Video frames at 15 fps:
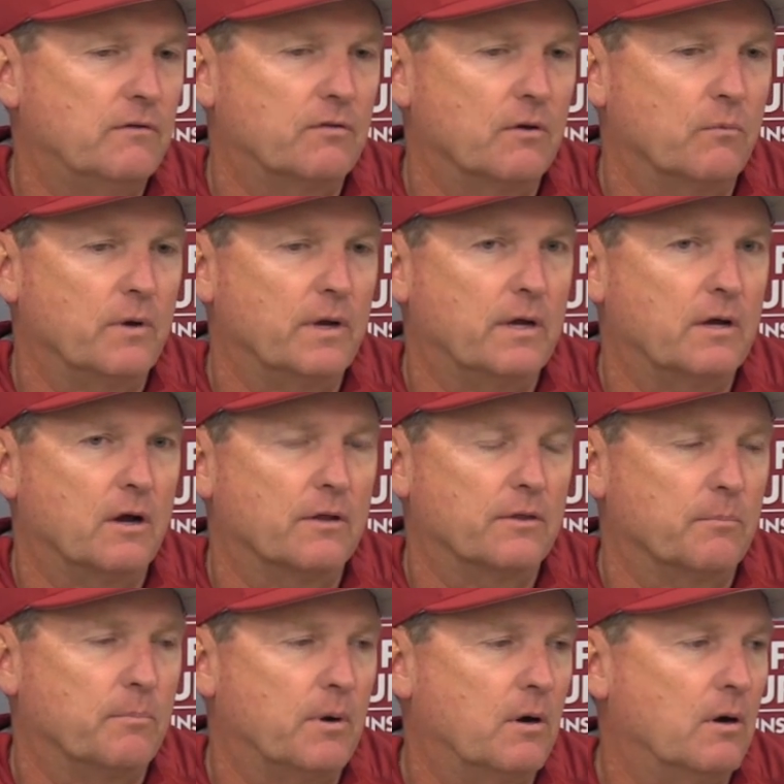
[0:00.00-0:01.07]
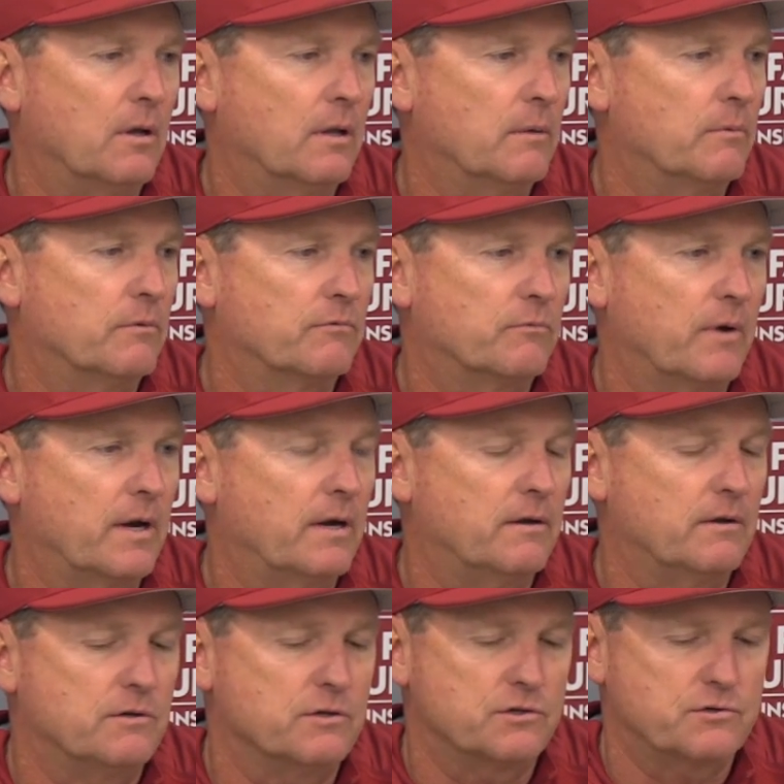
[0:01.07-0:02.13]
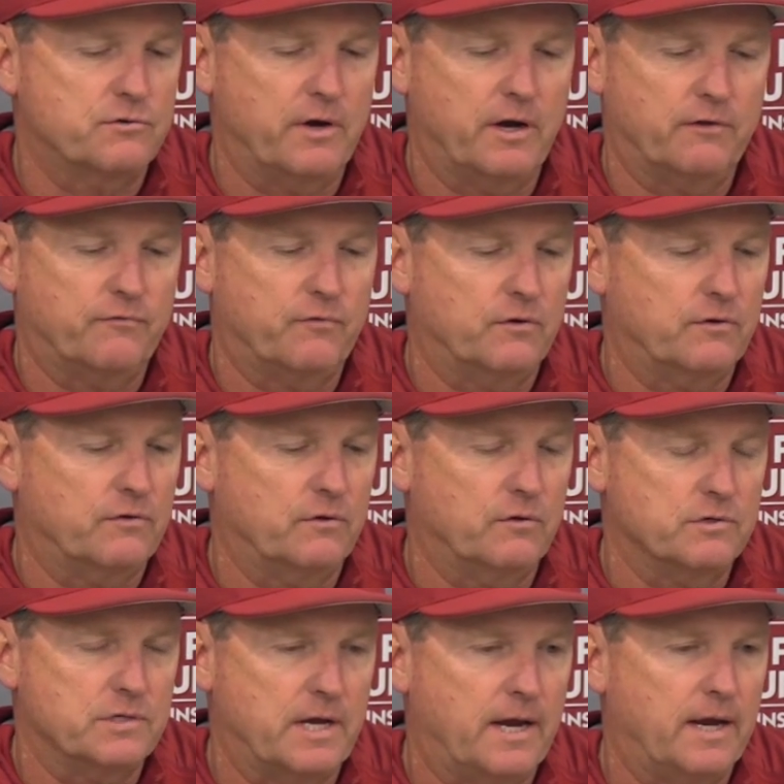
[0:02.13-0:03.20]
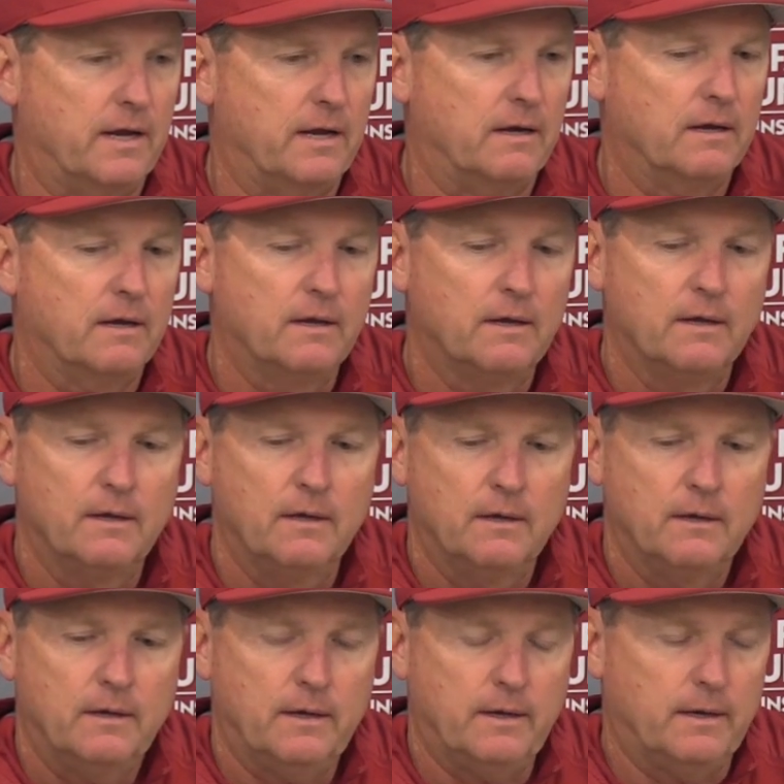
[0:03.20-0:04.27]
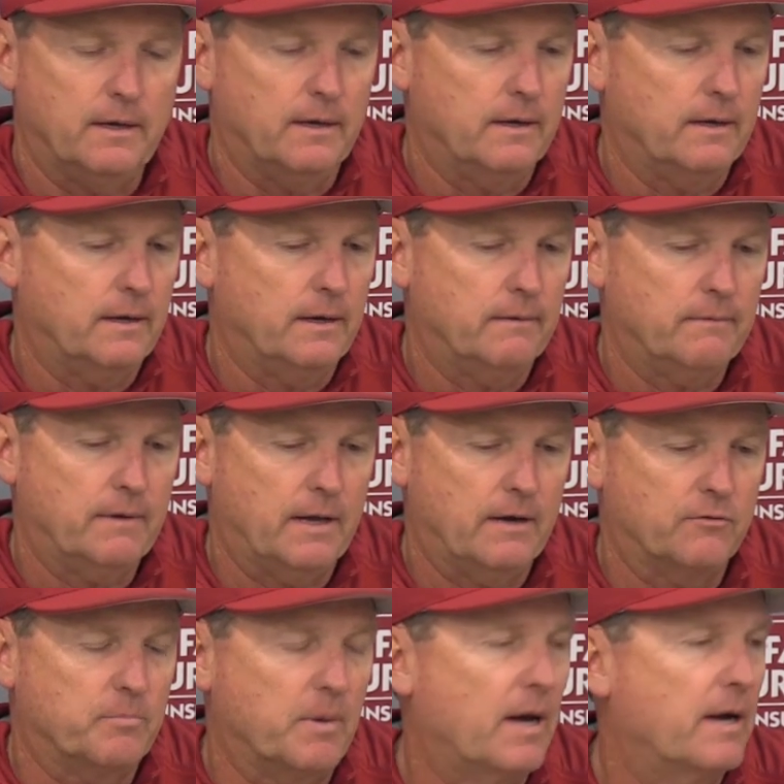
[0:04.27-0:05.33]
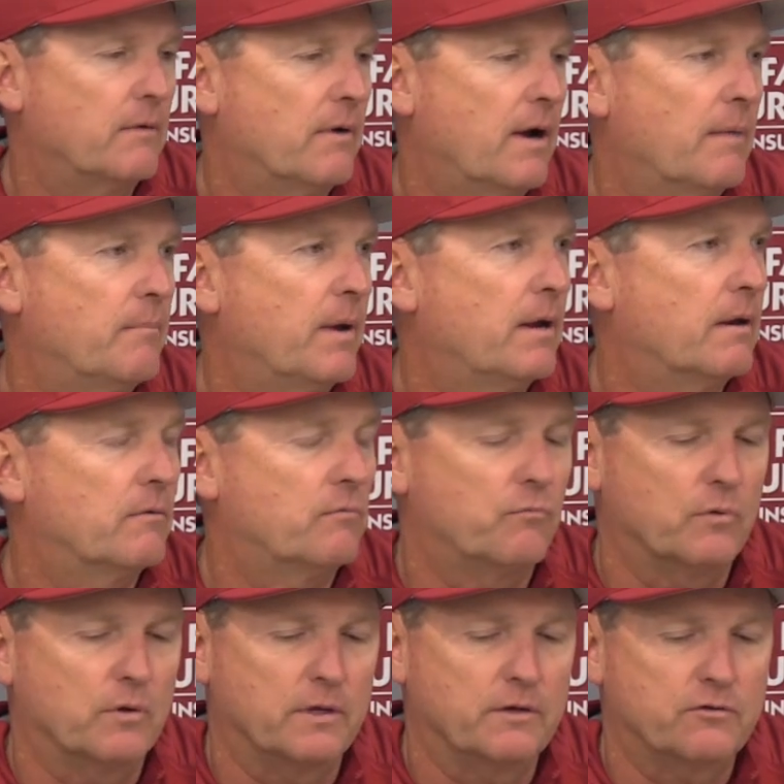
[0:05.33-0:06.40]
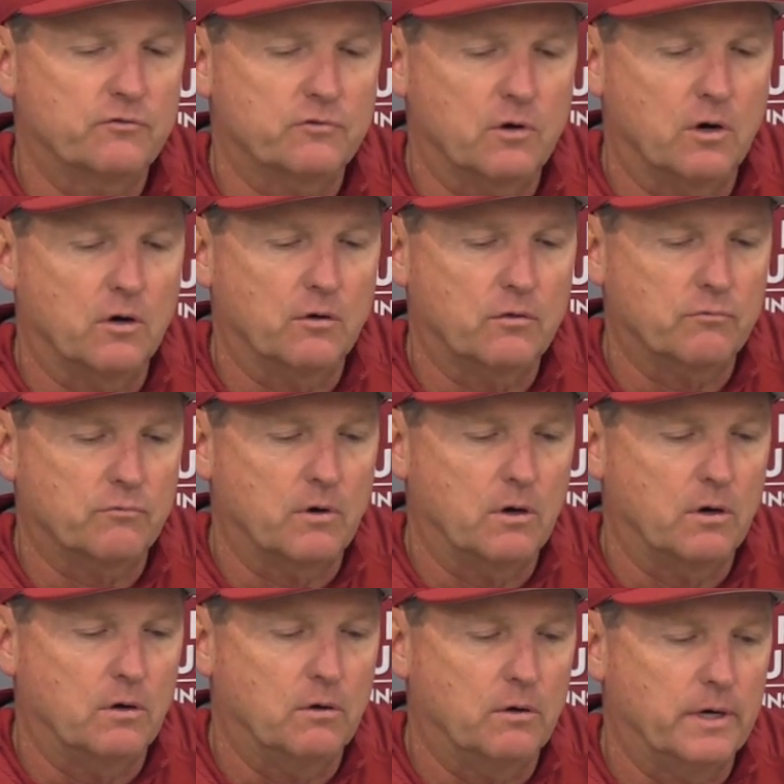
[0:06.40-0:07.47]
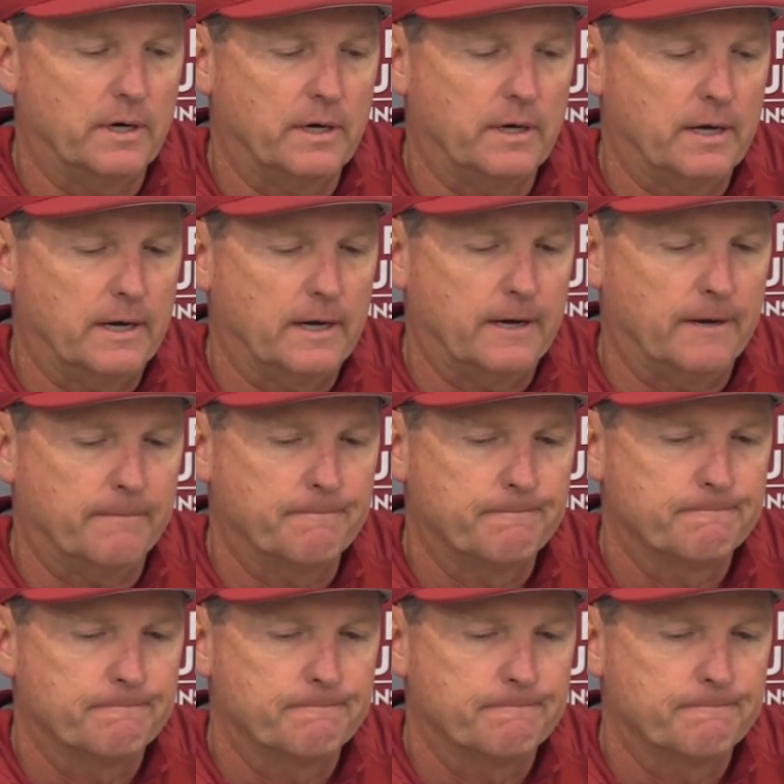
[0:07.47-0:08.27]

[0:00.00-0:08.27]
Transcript: so when he caught the ball, he was ready to just transfer to his hand and had his body right, made a really strong throw. And, uh,